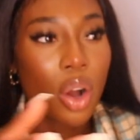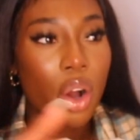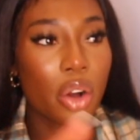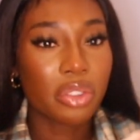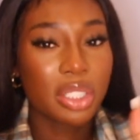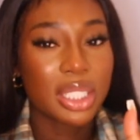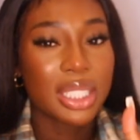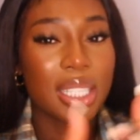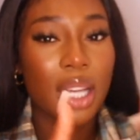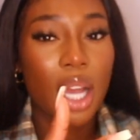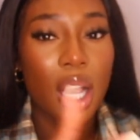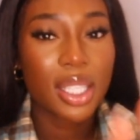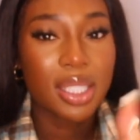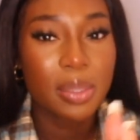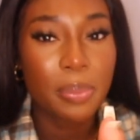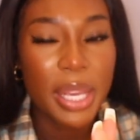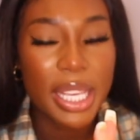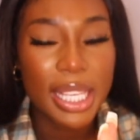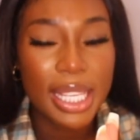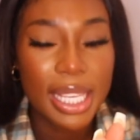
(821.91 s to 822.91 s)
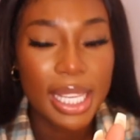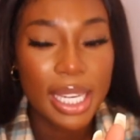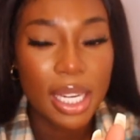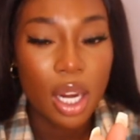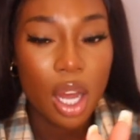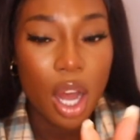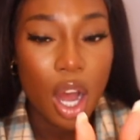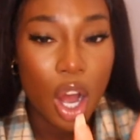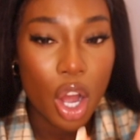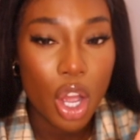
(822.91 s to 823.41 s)
Obviously, us
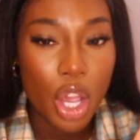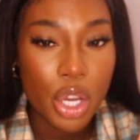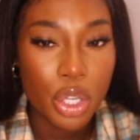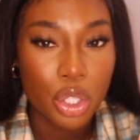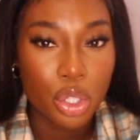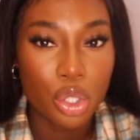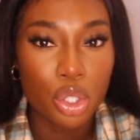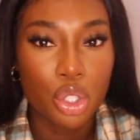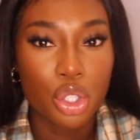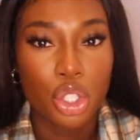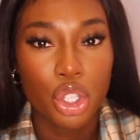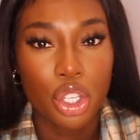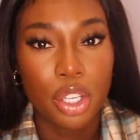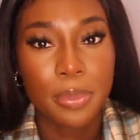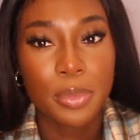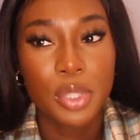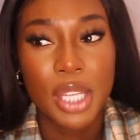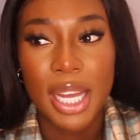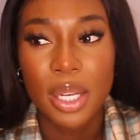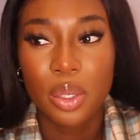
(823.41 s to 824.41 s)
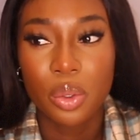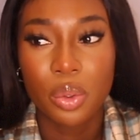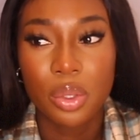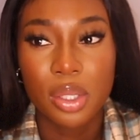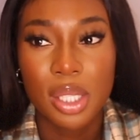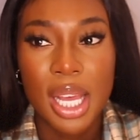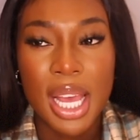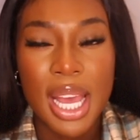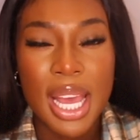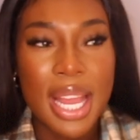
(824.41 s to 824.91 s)
making our own YouTube channels,